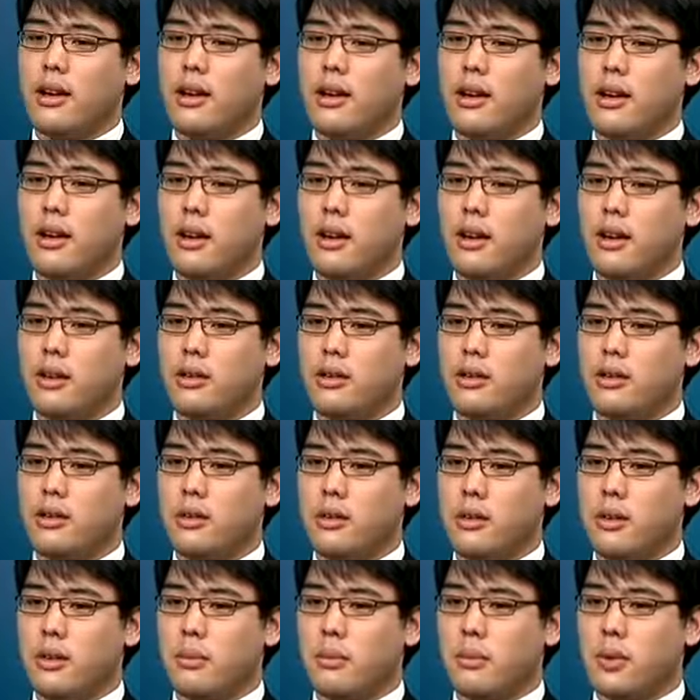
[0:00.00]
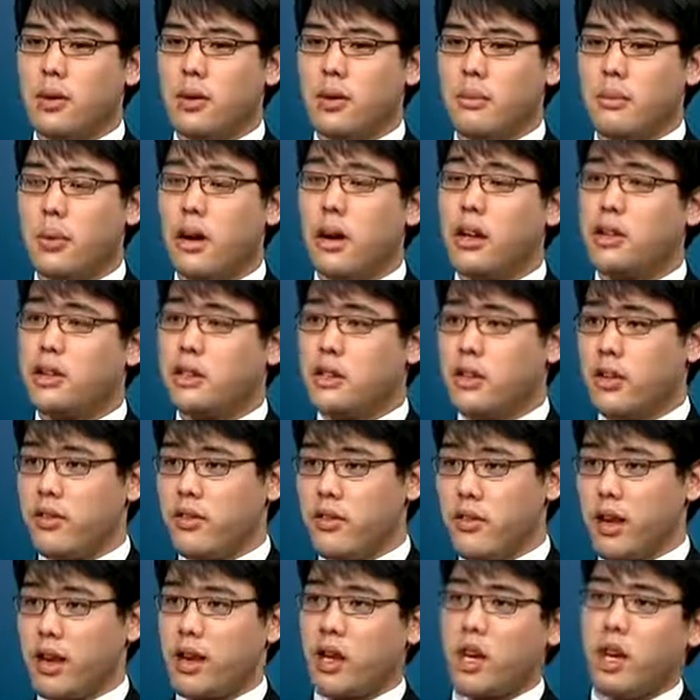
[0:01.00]
Uh, some
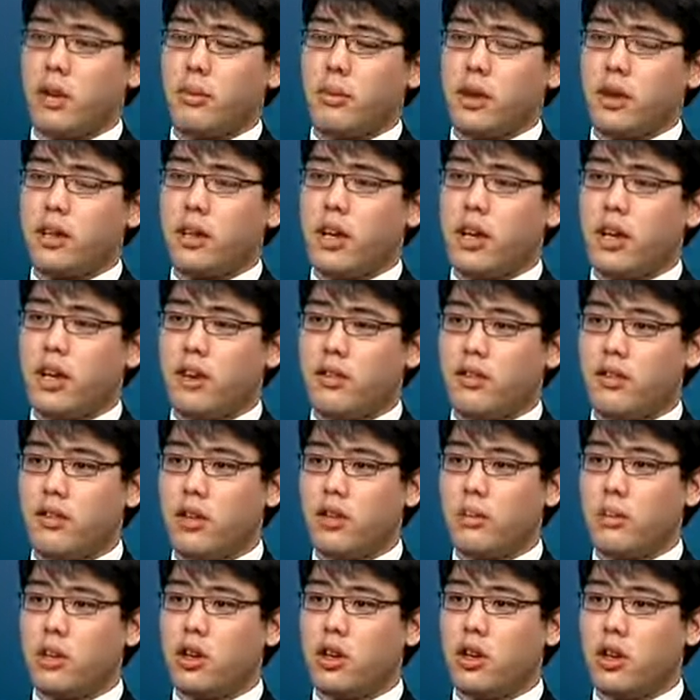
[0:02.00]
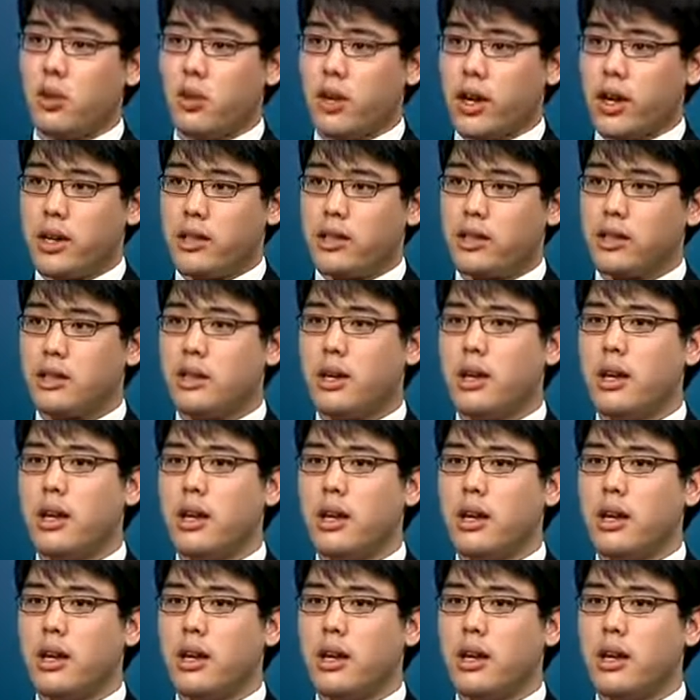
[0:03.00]
positive economic data from the U.S.,